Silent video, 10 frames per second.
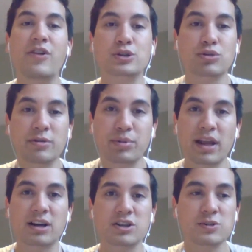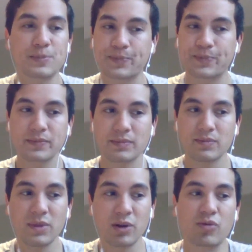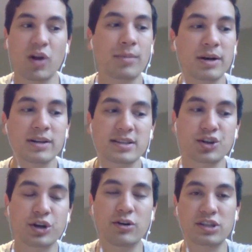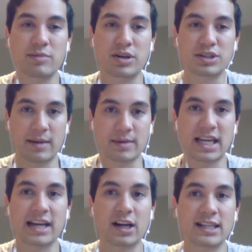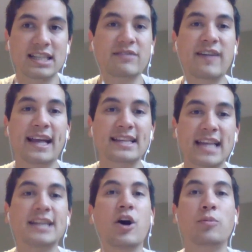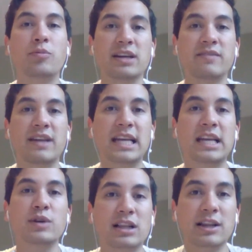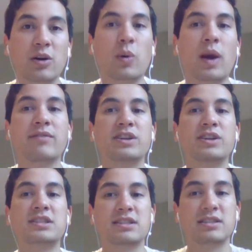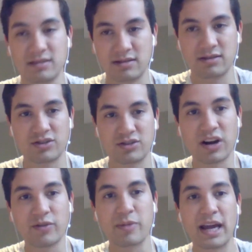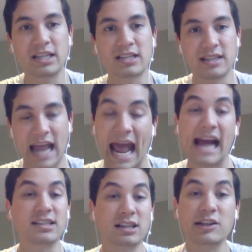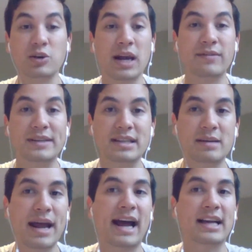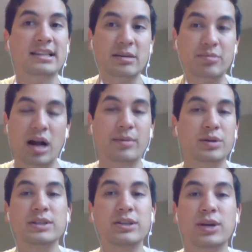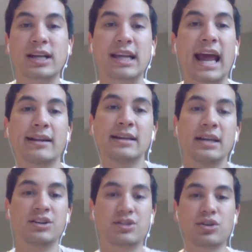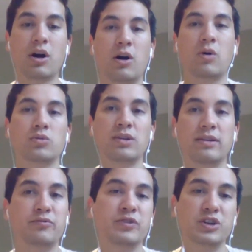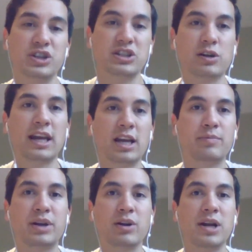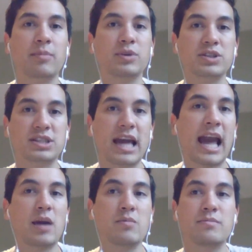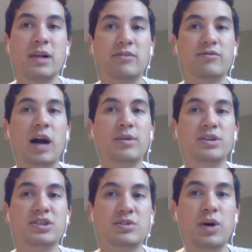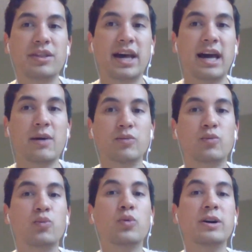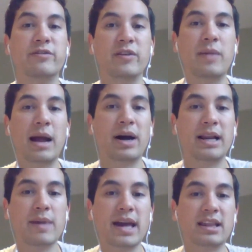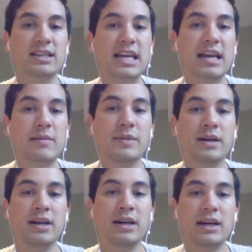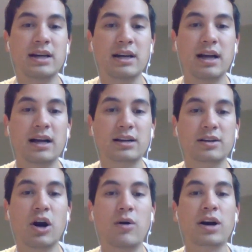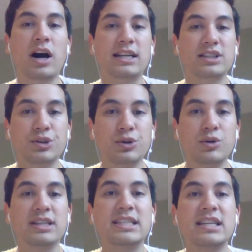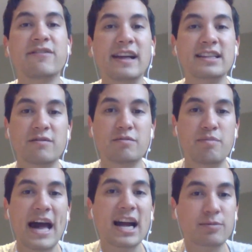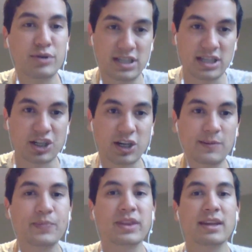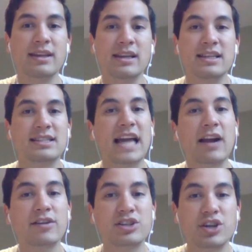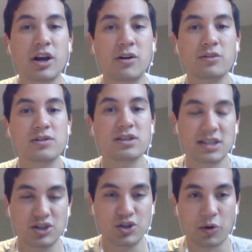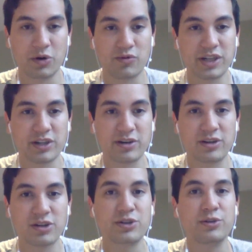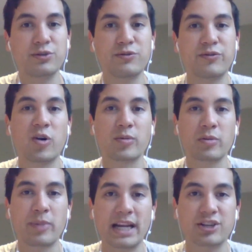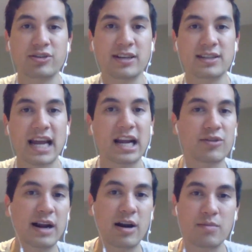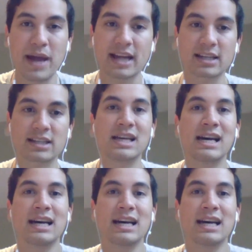those 3 players, Roberts shows the most upside on defense. I don't believe that he would clear waivers. Trevor Bates has cleared waivers in the past, and he probably would do it again. So if you're just looking at a pure numbers game, Roberts is the one that would, for my money, make the team. Going on to the defensive back position, Cyrus Jones and Jordan Richards, two former Patriots second-round picks.